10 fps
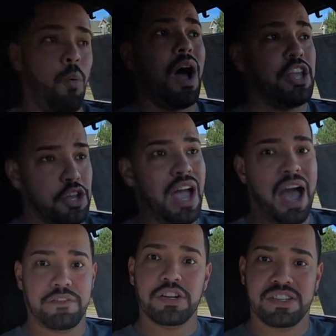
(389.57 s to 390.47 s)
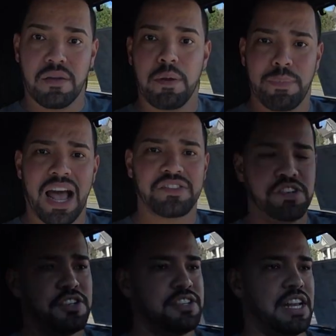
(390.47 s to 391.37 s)
while you have your 7
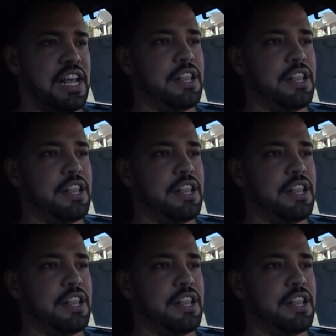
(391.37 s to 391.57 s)
passengers in